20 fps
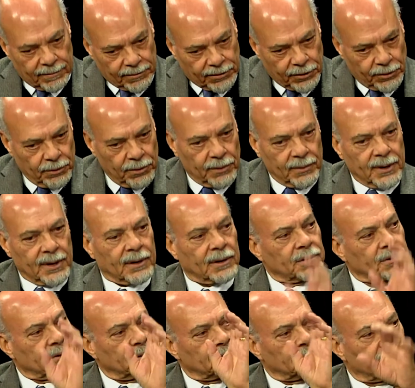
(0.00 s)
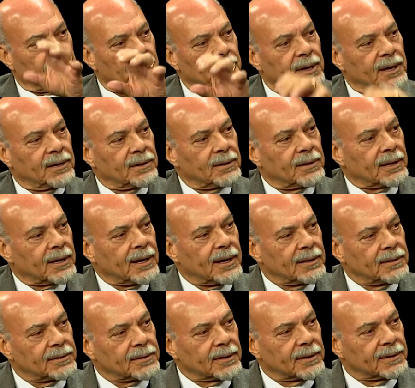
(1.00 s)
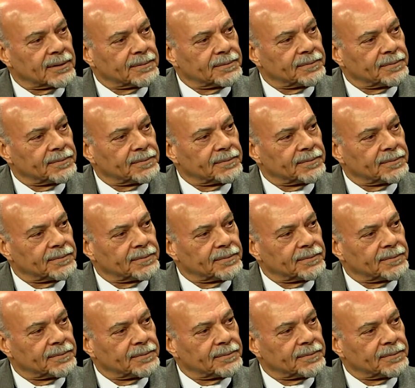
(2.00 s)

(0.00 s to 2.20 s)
through the rehearsals going into the concert.